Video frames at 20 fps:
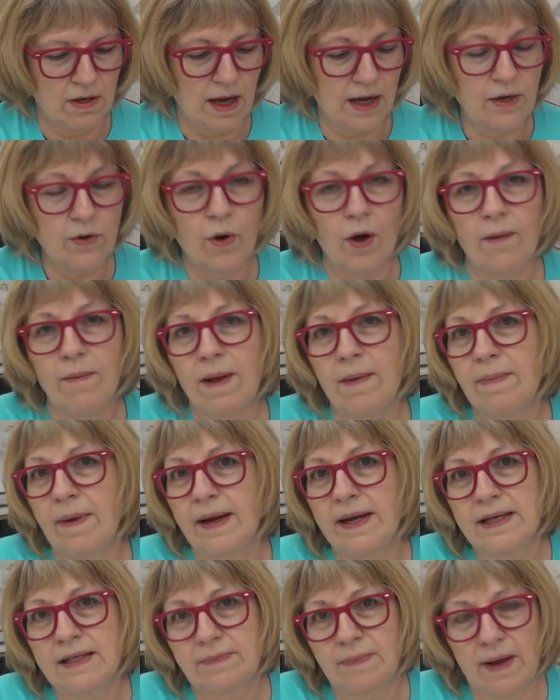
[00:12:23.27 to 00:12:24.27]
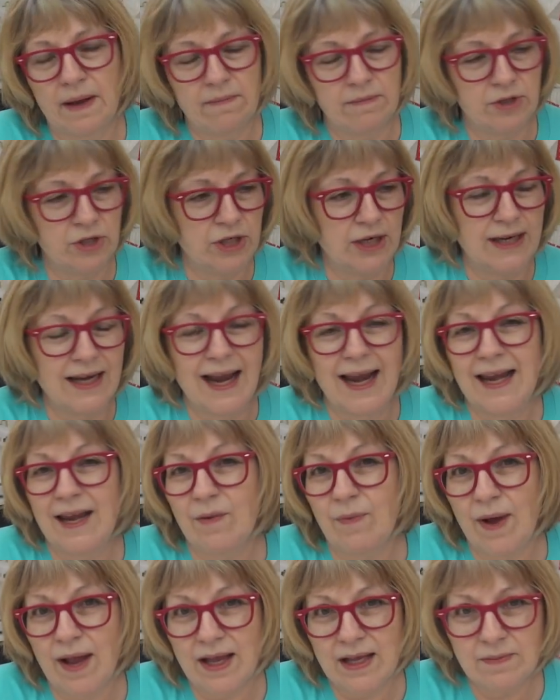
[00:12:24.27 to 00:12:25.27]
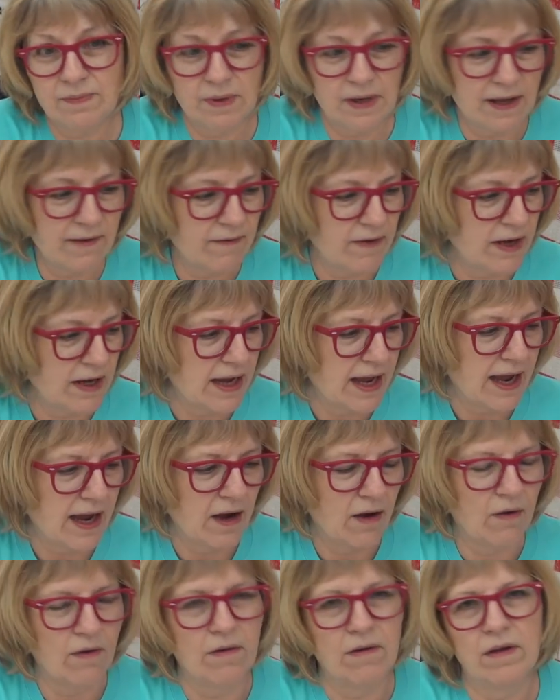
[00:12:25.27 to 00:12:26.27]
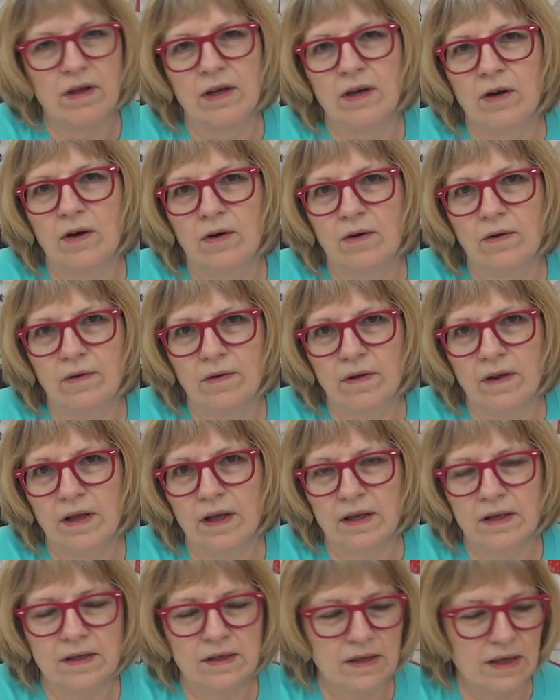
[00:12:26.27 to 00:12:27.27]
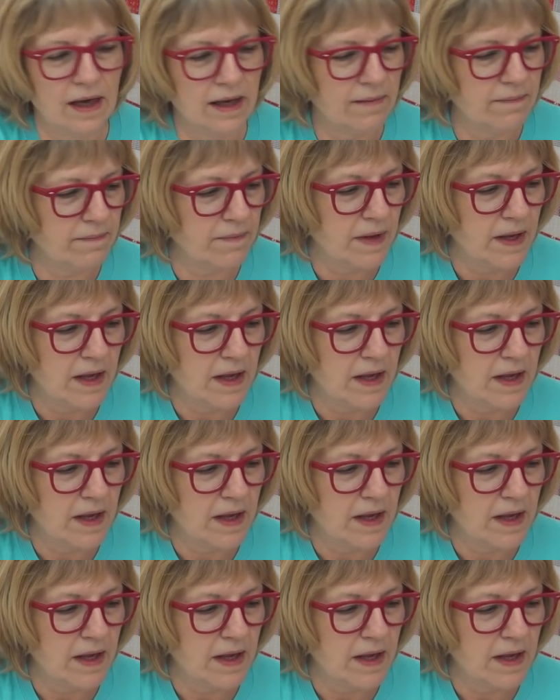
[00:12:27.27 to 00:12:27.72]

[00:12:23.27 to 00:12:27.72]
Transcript: I do all my bindings by machine anyways, but even now, you know, it, I,